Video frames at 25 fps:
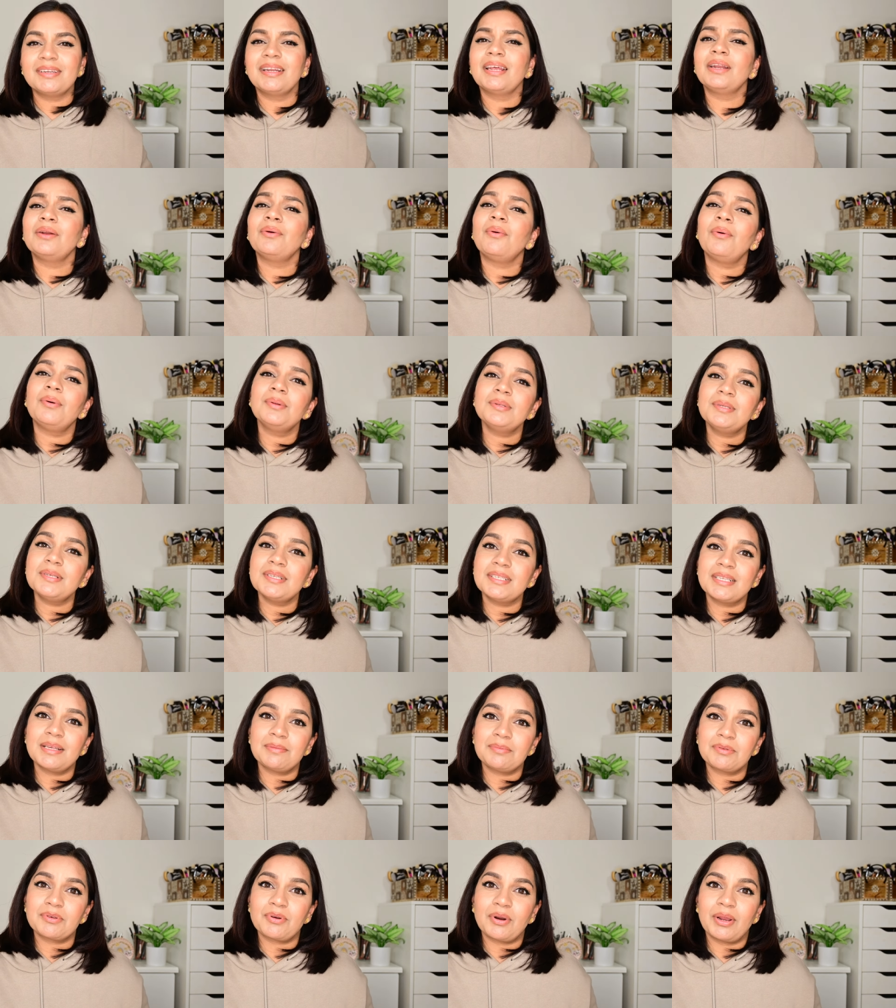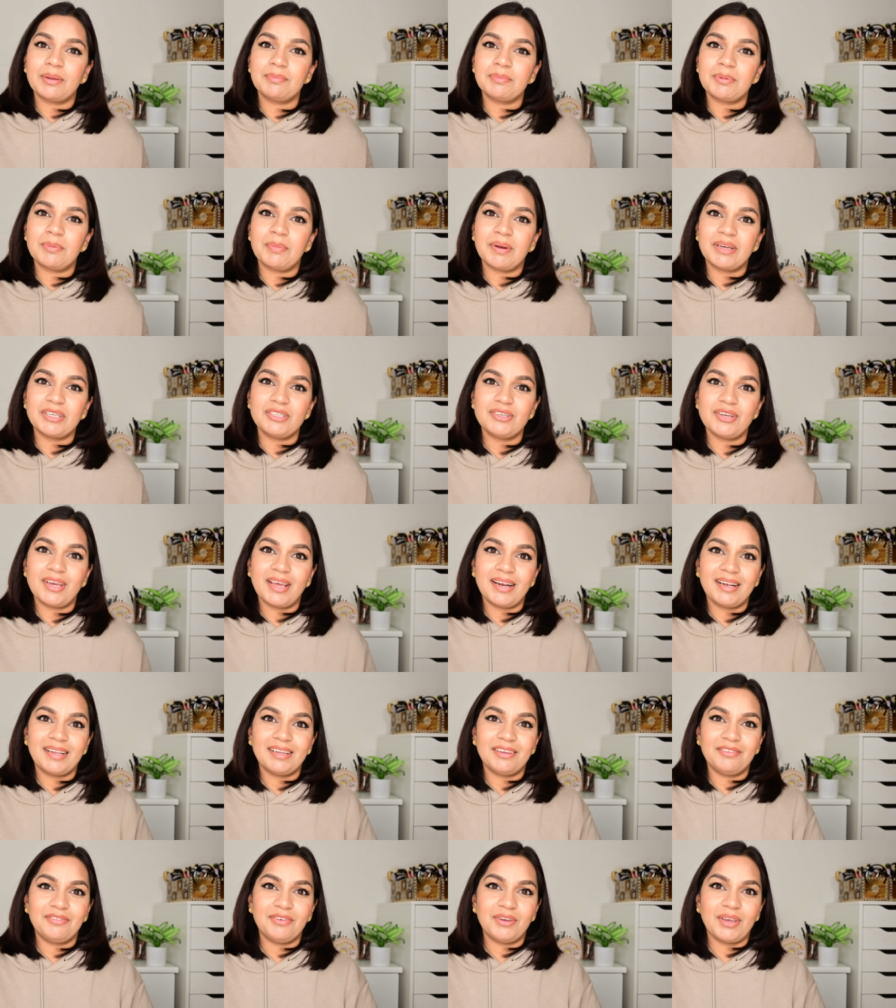and also subscribe to my channel
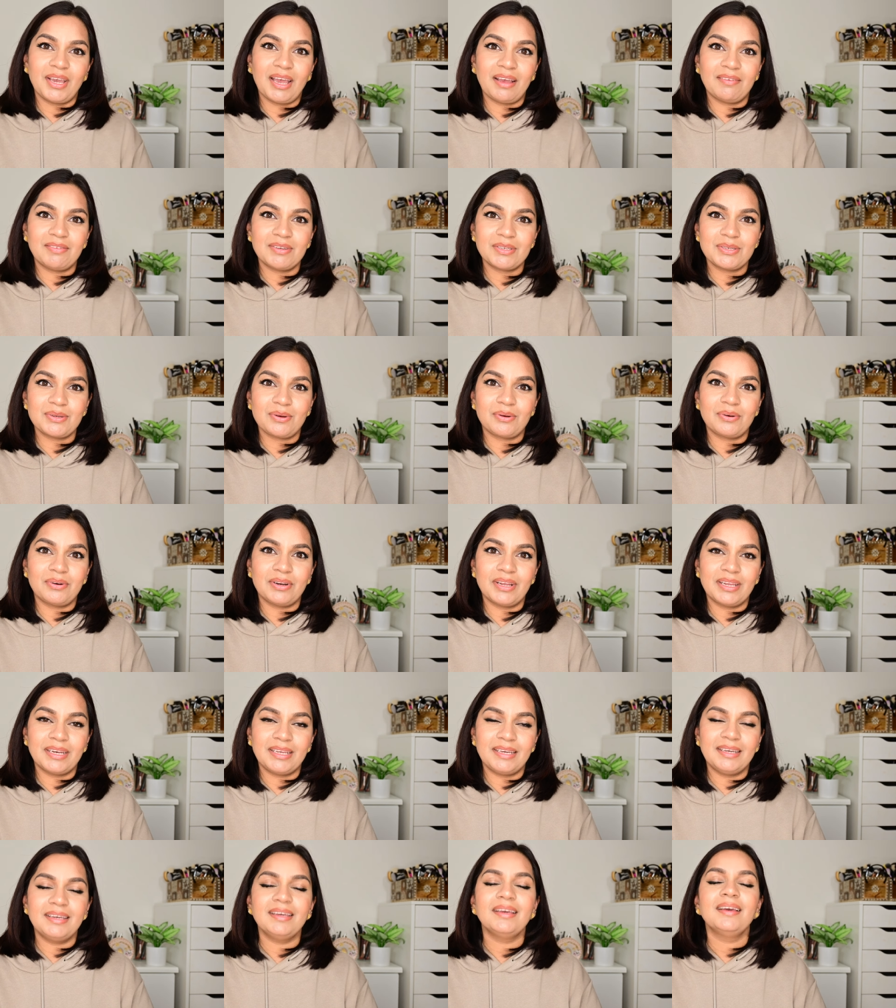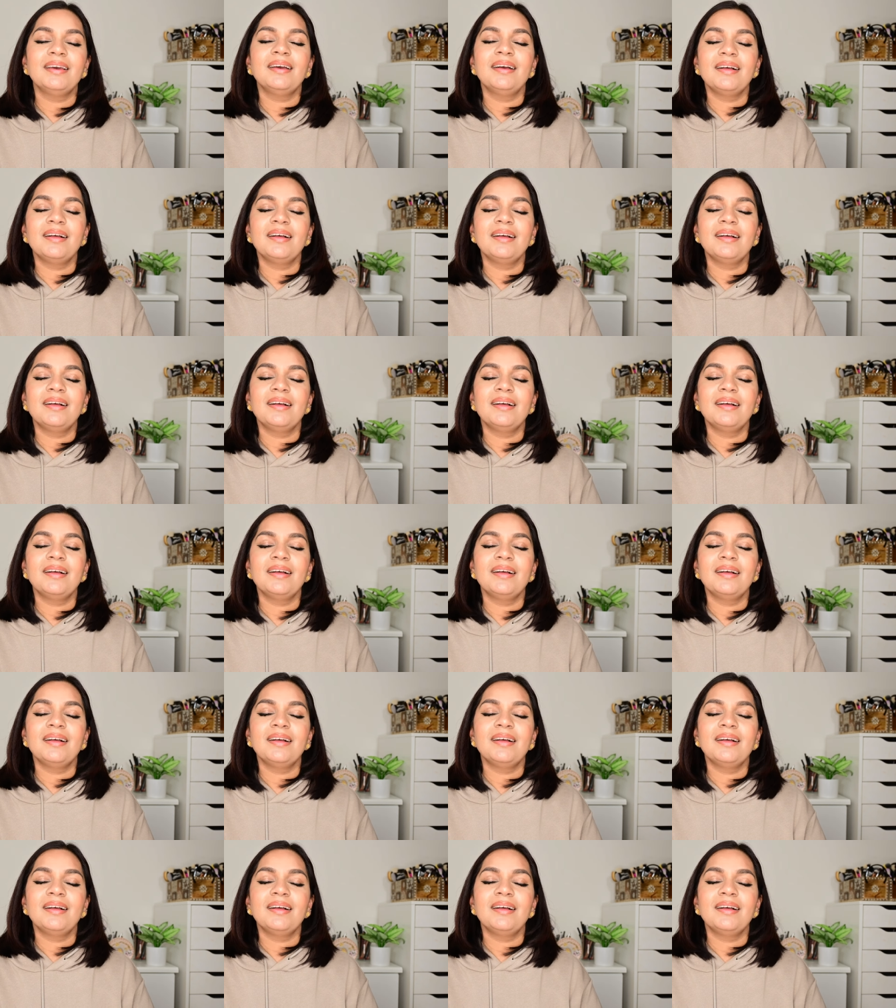if you haven't already.